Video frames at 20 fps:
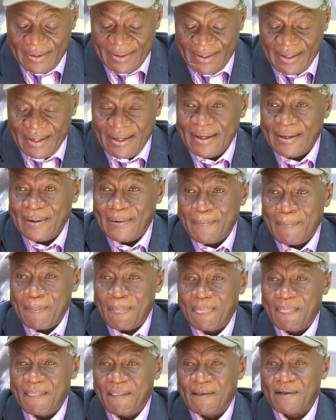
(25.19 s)

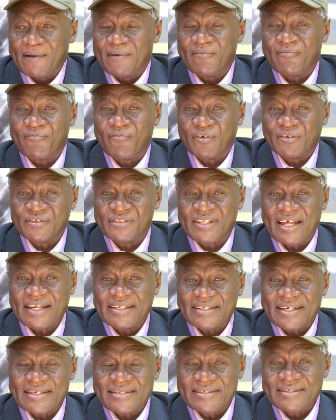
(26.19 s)
For
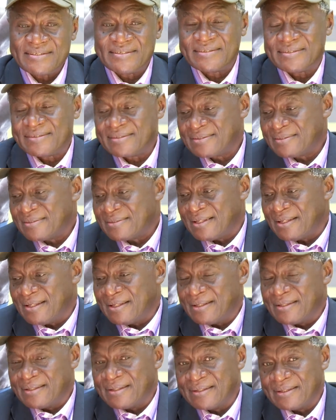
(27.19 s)
starters,
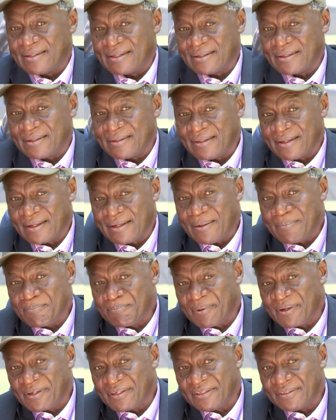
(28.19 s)
the
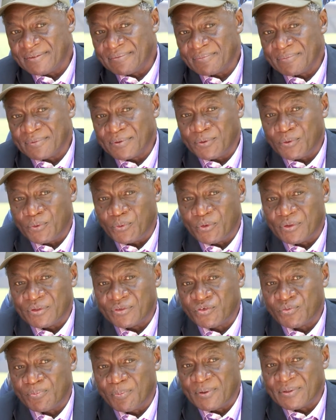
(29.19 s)
company
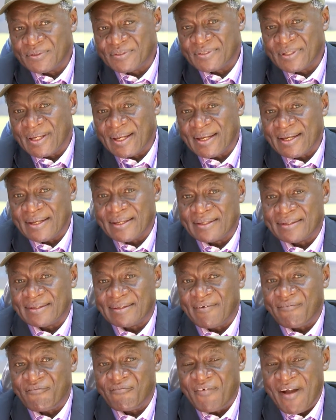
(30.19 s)
will sponsor
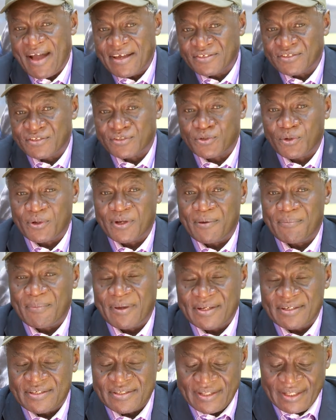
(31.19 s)
the first
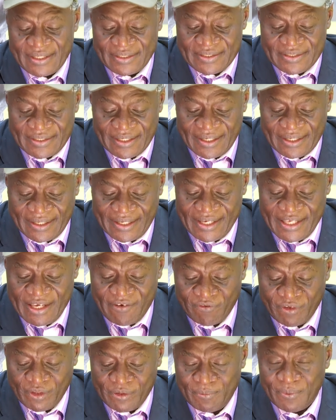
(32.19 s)
tournament that
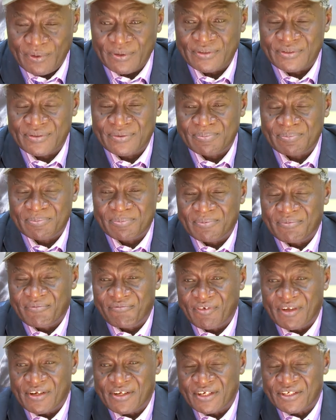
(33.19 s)
Kenya Volleyball
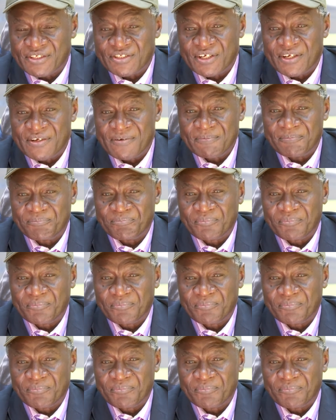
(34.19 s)
Federation